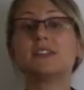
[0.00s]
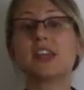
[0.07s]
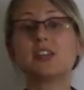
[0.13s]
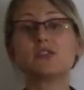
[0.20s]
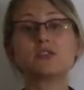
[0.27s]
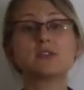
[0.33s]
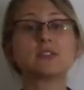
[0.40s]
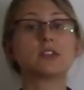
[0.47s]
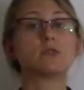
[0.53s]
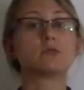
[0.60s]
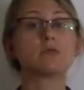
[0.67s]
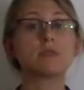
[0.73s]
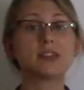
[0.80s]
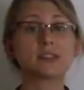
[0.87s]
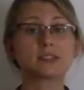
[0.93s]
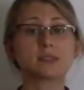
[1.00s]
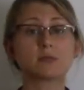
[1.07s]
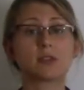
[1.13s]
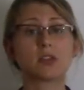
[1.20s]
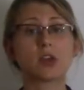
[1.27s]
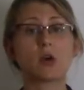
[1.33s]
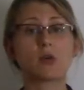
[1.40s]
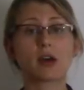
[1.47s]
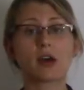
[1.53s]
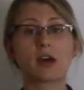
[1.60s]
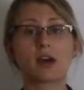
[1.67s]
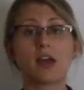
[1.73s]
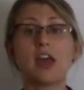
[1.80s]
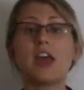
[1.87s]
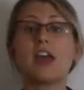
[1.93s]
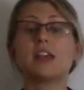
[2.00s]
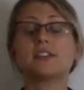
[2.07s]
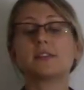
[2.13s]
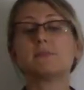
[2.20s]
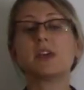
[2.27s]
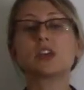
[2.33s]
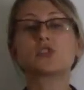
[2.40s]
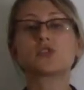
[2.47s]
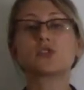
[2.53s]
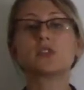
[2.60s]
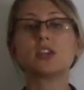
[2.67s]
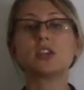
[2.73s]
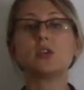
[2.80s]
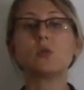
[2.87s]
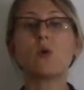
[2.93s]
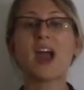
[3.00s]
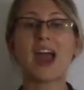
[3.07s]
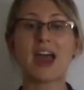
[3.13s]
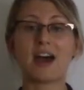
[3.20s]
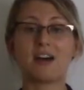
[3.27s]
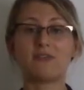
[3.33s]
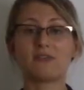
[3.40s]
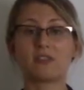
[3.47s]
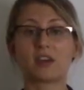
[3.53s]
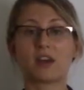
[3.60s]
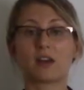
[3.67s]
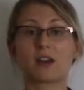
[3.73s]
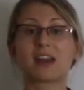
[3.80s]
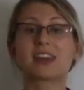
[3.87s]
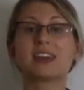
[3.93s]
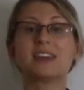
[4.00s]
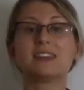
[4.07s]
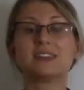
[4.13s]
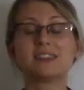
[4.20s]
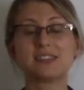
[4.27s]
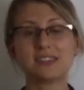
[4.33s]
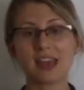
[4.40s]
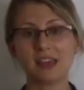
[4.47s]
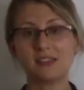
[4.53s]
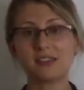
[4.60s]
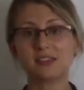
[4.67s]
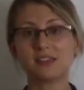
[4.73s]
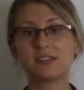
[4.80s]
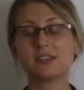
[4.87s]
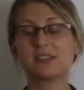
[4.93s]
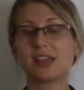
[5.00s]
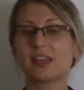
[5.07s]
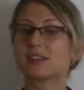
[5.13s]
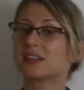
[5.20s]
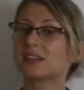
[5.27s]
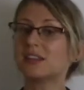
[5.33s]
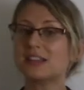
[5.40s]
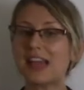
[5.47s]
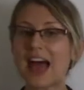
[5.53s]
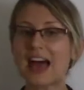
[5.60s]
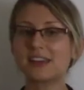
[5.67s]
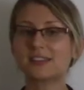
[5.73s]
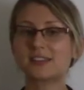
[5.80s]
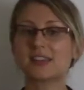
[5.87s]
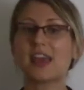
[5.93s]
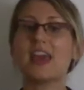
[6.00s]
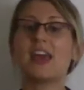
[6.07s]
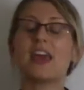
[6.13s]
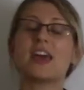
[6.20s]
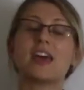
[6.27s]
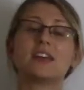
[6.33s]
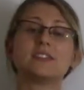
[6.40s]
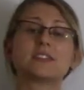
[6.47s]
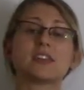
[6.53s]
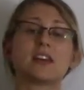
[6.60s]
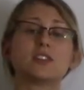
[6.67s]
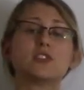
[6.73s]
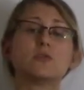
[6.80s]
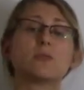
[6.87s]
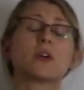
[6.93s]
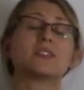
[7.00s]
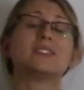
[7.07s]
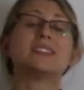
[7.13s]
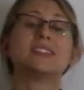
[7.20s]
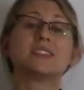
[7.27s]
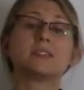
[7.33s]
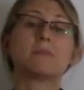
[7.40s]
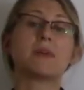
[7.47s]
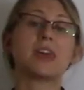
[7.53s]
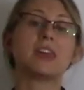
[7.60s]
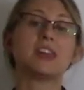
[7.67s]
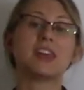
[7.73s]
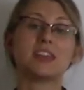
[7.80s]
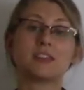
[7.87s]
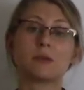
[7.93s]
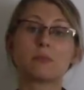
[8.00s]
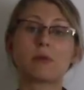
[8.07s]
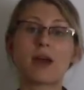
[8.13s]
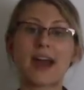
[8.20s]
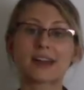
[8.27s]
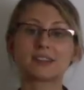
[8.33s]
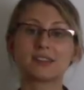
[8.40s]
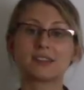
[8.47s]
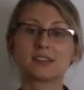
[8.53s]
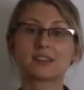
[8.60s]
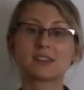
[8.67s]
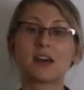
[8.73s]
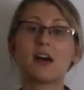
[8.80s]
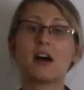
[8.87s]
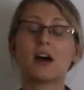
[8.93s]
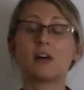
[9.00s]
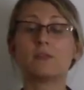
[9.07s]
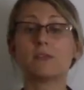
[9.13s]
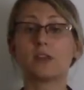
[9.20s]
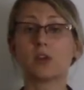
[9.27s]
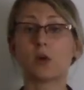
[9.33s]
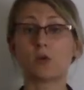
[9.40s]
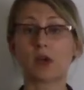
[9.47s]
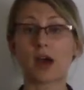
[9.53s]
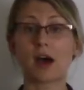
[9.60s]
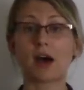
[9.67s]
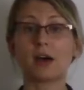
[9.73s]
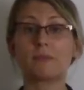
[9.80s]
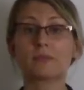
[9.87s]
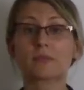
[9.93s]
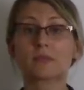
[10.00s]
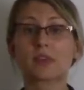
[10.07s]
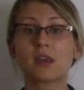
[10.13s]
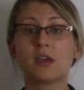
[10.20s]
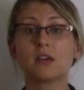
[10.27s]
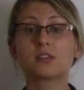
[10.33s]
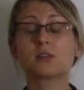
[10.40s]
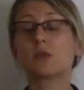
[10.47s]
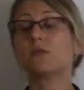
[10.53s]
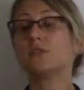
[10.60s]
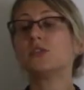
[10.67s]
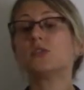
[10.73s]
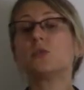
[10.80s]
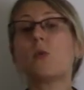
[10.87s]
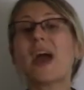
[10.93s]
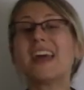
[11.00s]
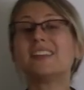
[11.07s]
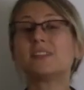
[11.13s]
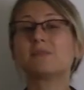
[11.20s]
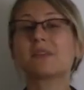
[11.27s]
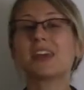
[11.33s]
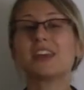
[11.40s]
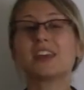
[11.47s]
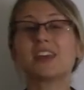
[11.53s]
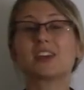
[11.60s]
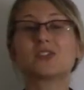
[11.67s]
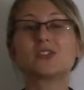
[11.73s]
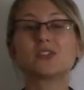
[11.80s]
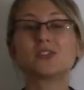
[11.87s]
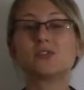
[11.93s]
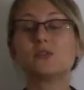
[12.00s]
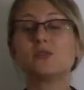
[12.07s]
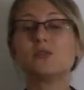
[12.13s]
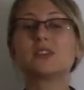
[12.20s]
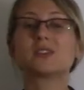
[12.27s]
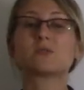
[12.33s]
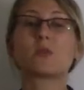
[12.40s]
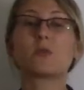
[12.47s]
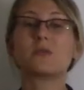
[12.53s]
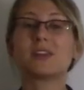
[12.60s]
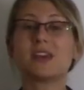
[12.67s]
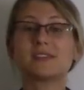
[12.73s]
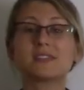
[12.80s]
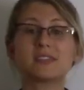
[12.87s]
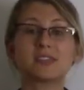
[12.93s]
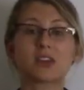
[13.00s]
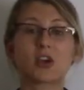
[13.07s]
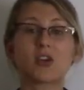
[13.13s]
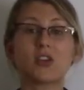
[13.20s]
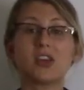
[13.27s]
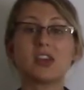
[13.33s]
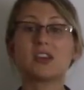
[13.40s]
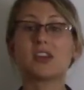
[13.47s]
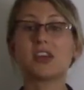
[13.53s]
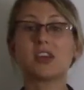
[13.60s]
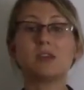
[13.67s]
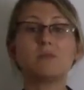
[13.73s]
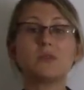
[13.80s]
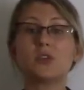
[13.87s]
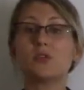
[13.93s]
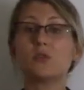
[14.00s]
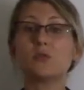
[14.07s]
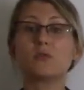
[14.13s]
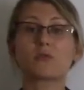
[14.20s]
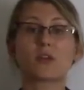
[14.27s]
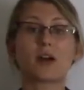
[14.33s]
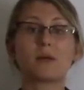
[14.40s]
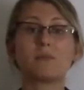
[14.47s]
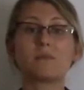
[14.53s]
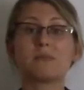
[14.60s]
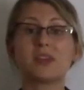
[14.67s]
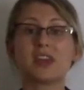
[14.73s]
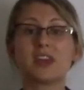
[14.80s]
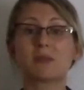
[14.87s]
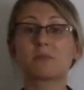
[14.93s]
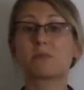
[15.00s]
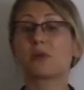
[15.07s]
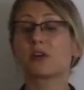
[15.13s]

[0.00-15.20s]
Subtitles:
dangers and risks with yoga, and to make sure that you have their consent to take the class and to participate in the practice of yoga. So if you do end up getting sued, this won't necessarily keep you from being